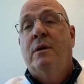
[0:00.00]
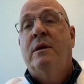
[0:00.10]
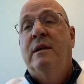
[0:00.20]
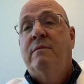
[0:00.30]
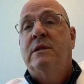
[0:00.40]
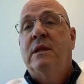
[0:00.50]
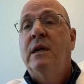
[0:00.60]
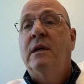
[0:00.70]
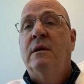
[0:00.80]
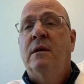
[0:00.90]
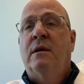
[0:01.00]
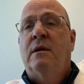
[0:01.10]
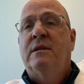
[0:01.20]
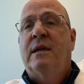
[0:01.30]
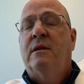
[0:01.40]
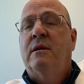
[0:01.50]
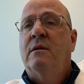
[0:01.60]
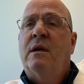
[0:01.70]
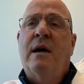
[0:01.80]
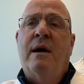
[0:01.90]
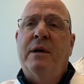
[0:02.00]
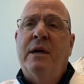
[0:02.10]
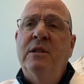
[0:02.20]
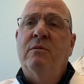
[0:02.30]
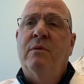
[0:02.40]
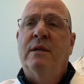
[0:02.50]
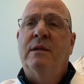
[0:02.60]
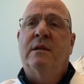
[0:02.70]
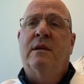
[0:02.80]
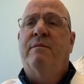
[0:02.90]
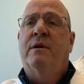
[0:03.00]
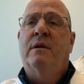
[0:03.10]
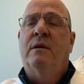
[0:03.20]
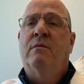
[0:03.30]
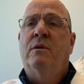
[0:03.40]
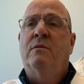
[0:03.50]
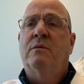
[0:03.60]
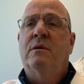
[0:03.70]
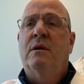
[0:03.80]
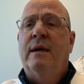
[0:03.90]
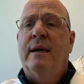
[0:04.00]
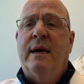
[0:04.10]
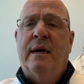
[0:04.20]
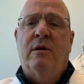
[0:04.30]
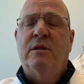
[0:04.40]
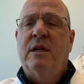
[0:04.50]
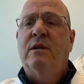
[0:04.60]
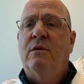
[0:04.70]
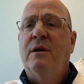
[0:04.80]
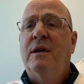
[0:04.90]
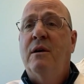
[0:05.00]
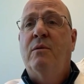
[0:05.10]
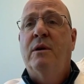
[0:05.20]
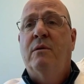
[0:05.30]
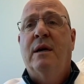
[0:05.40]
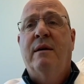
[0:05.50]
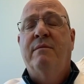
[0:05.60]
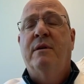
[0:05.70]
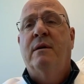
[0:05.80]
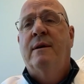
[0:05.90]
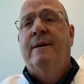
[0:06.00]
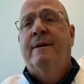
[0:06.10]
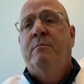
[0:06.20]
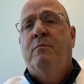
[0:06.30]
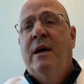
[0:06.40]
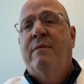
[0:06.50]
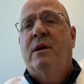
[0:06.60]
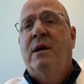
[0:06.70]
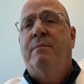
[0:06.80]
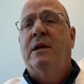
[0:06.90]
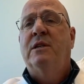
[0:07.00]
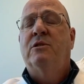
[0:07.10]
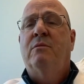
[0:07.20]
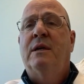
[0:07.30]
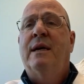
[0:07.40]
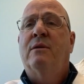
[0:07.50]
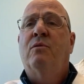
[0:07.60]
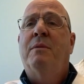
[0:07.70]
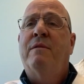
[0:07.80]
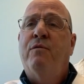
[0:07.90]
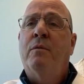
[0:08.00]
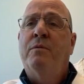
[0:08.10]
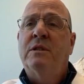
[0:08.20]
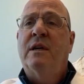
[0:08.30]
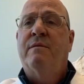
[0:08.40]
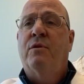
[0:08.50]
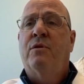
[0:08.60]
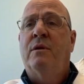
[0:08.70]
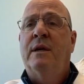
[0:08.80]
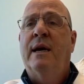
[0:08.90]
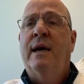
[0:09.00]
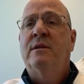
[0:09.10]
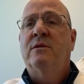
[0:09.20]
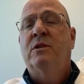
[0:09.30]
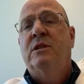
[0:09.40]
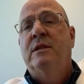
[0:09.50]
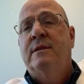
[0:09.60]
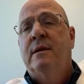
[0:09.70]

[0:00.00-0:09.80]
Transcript: even still, is that the, the complication rate is significantly reduced. At our center here, we only have a we have the complication rate down to about 4% for 30 days, which is